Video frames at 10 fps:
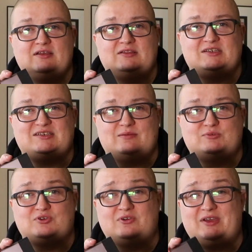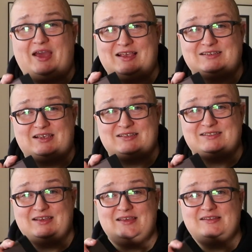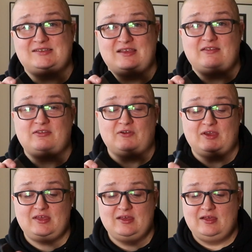the Samsung SSD T3.